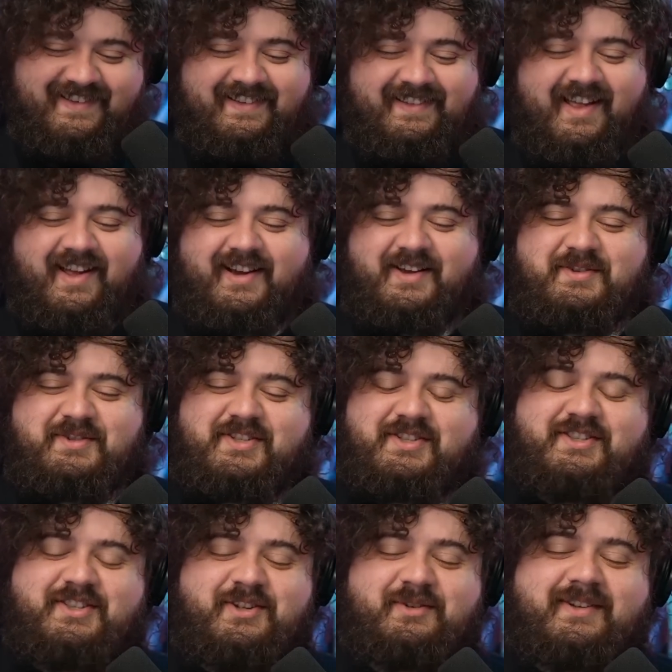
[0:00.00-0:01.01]
That goes
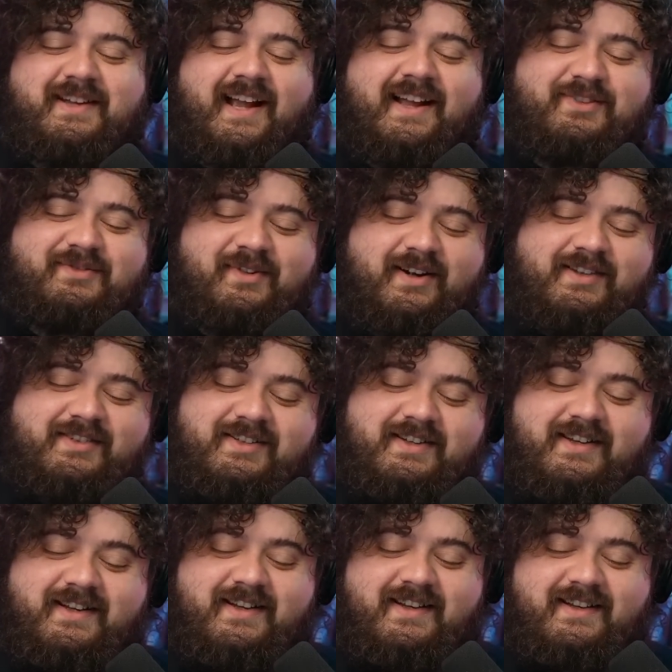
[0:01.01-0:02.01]
this new catchphrase.
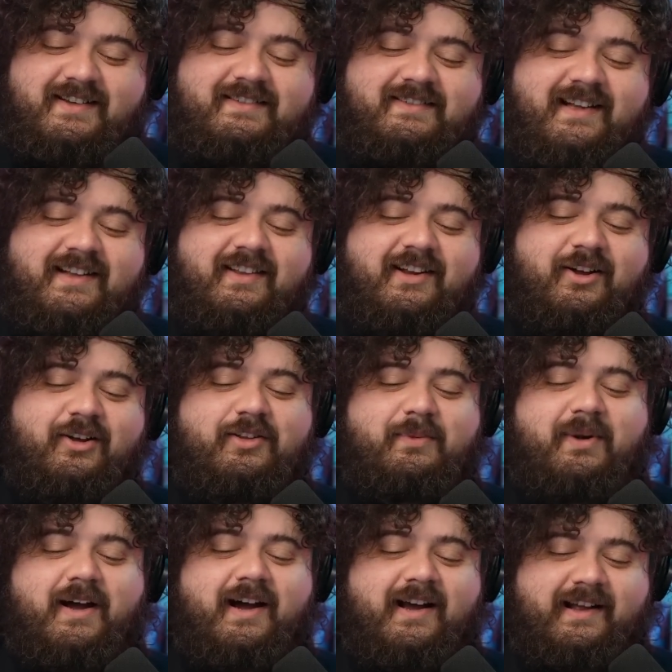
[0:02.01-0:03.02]

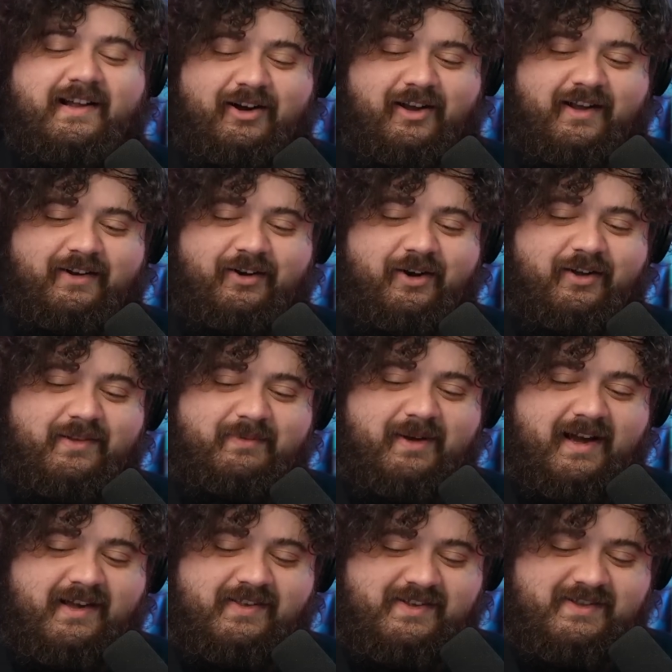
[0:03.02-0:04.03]
In all the
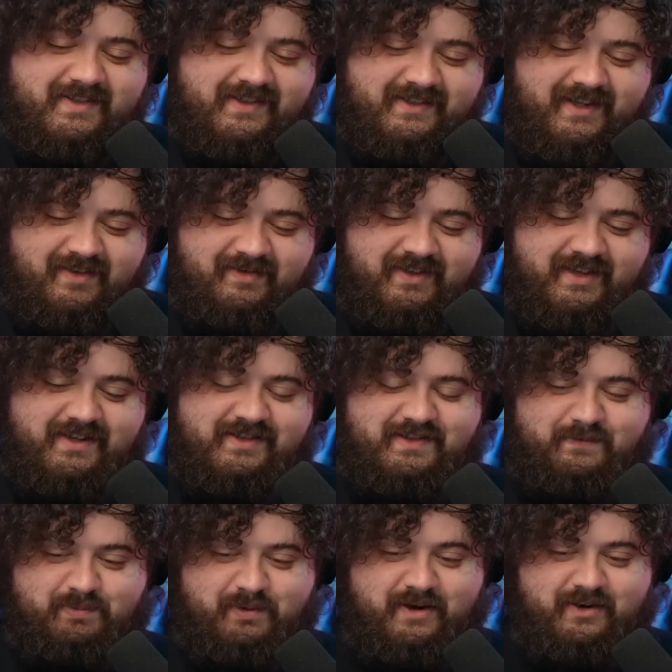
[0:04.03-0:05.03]
behind the scene DVDs
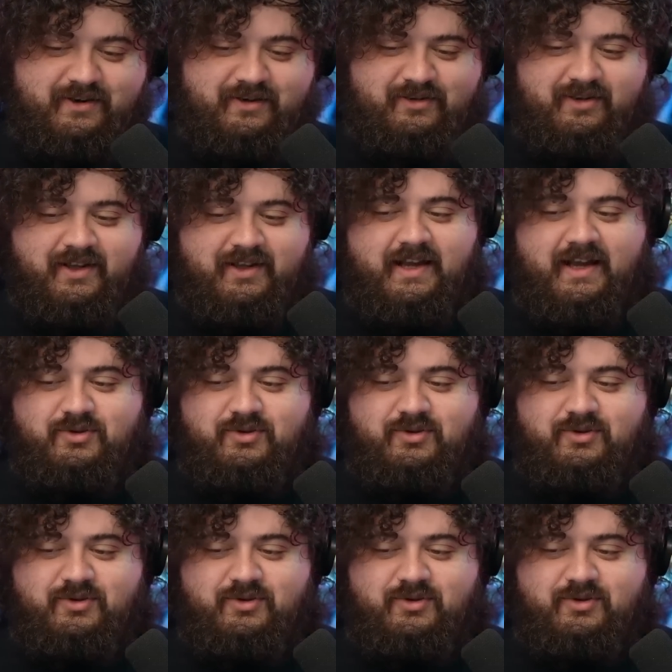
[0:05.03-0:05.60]
of Predator, they're like, yeah,